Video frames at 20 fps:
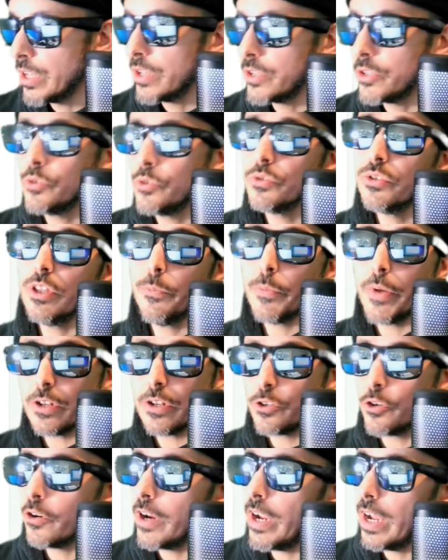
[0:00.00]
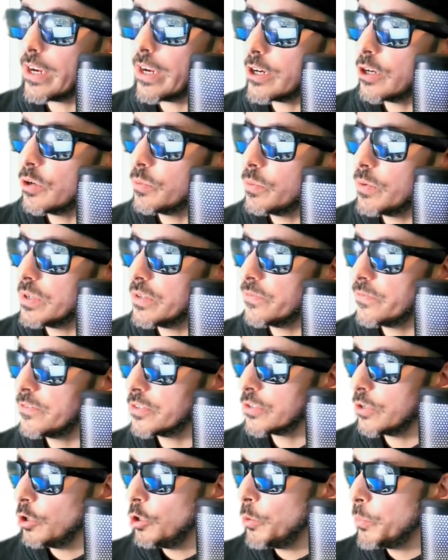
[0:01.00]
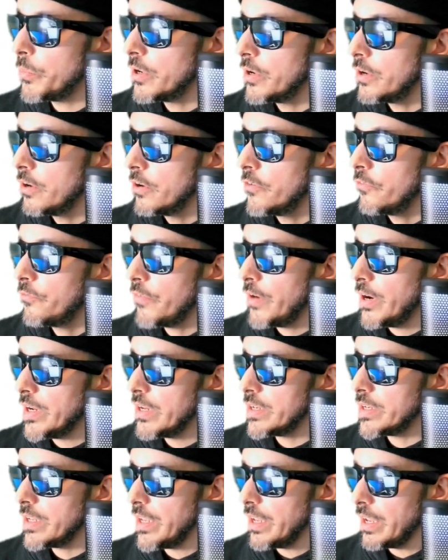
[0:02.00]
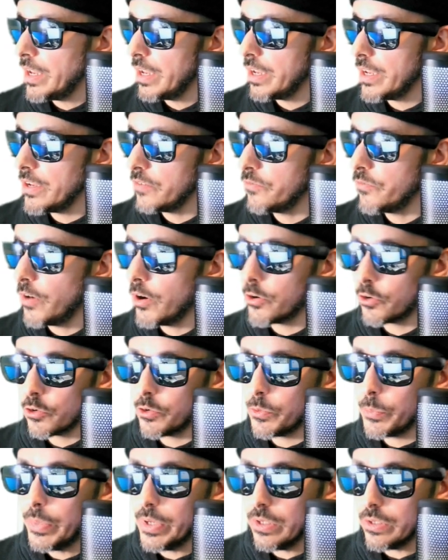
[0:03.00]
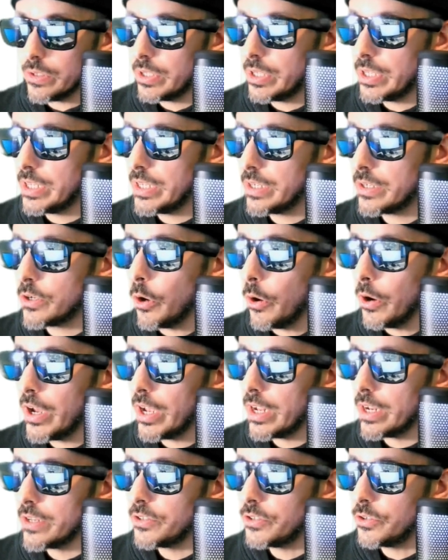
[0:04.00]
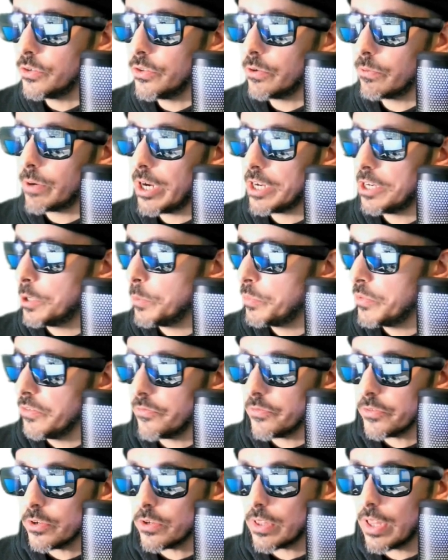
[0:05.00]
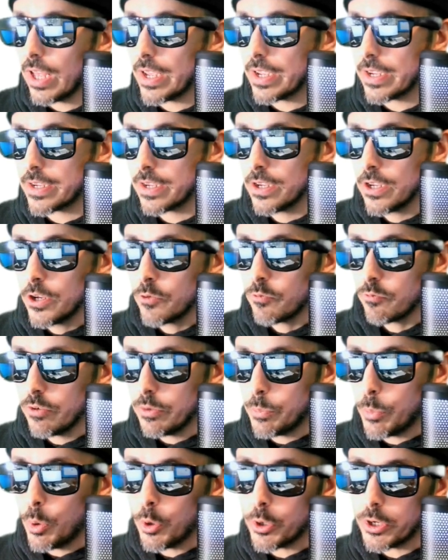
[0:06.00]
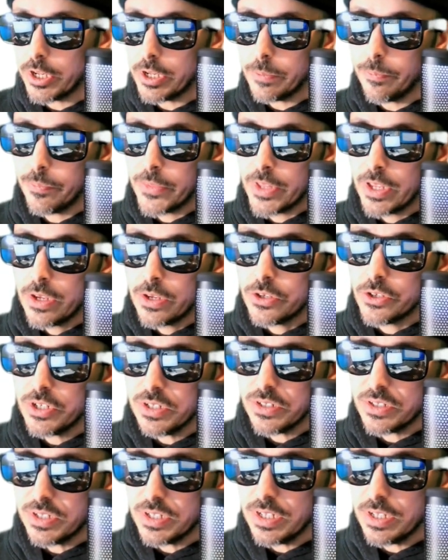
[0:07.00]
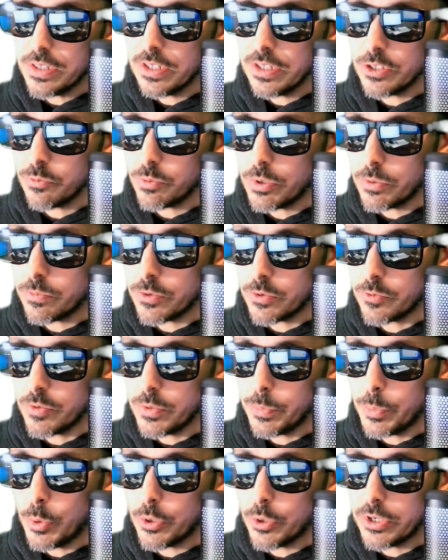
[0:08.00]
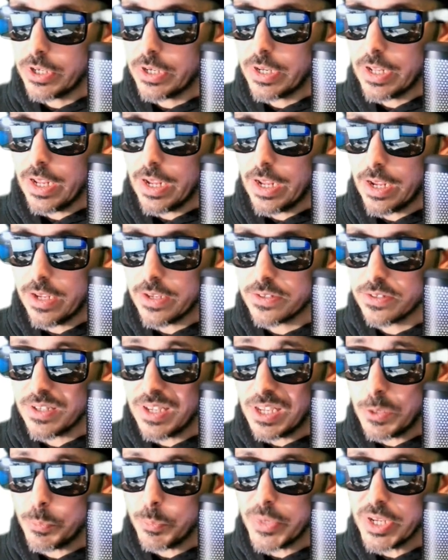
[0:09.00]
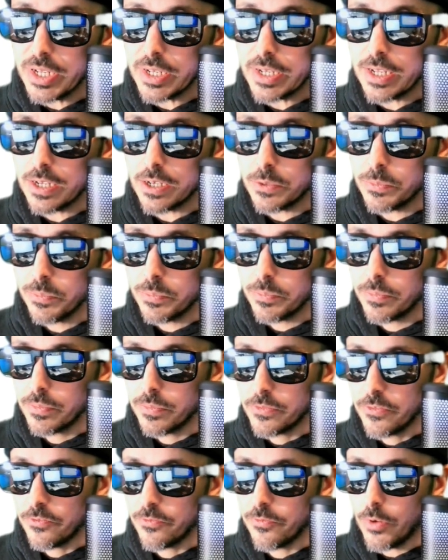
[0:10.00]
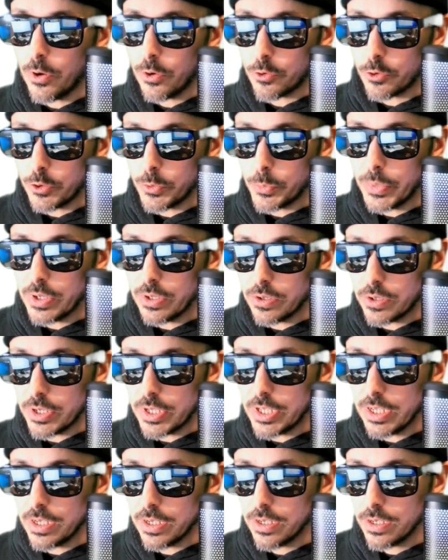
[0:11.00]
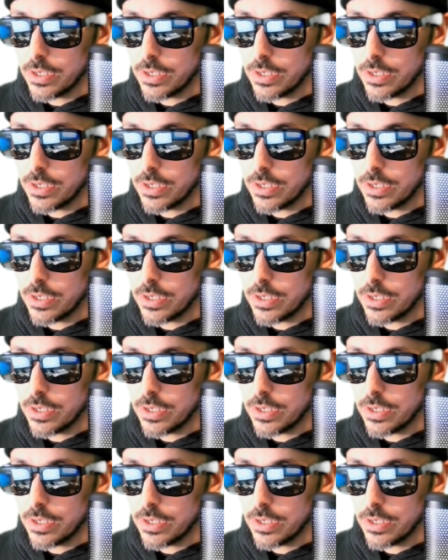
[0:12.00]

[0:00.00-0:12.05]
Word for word: Use them on your HackerOne scope. Find a vulnerability. Go ahead do the write-up if you'd like. Report it. You can see this one was reported as a medium vulnerability